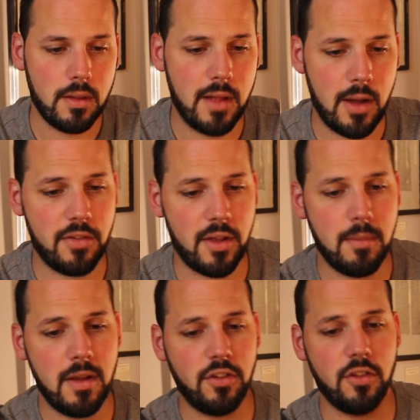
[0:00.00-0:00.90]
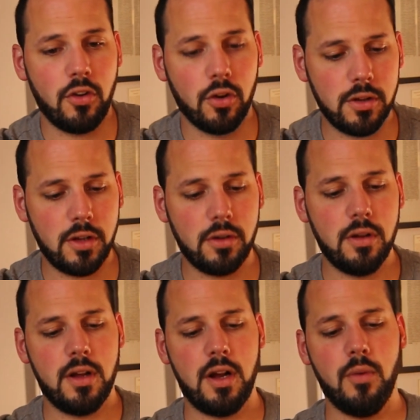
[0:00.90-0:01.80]
Now as I mentioned earlier,
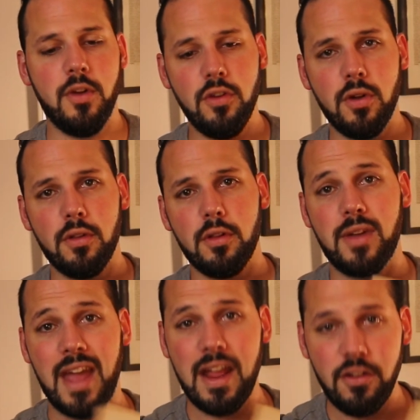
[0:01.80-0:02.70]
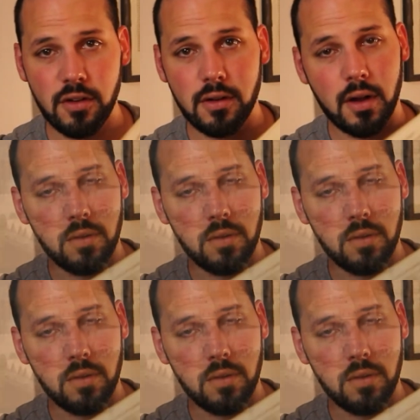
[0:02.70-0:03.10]
we do know the location of